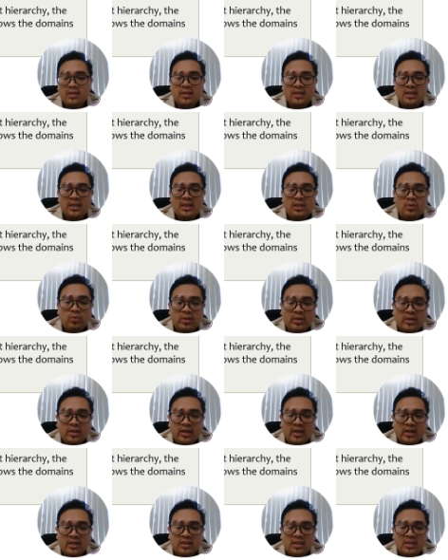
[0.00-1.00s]
into a
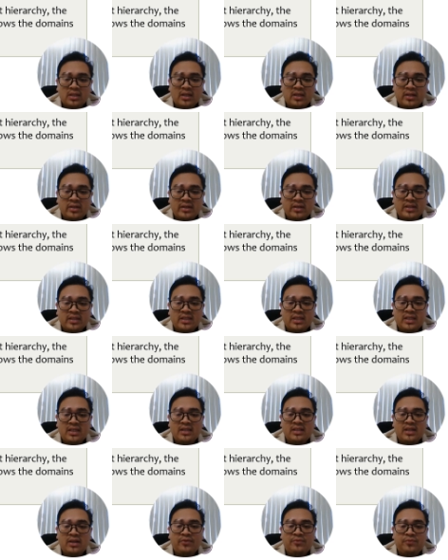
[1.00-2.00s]
hierarchy
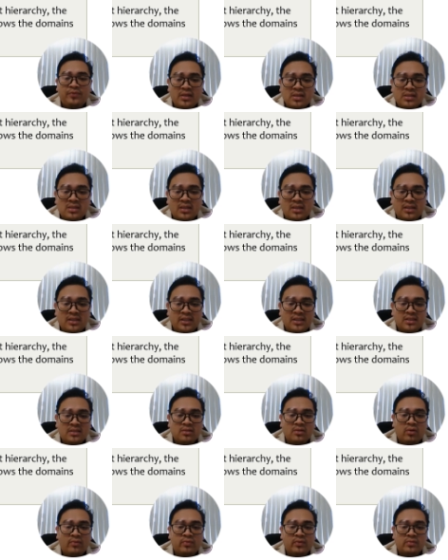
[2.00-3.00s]
that fits the needs
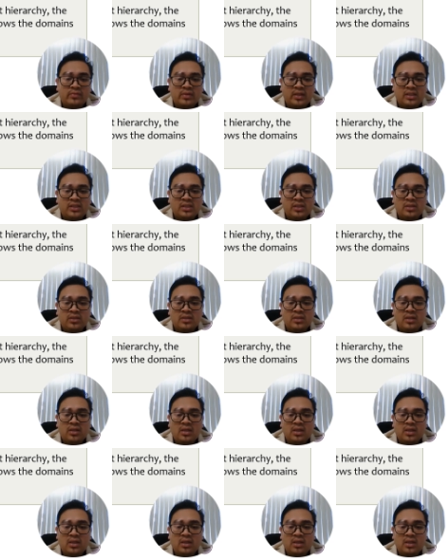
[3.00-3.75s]
of organization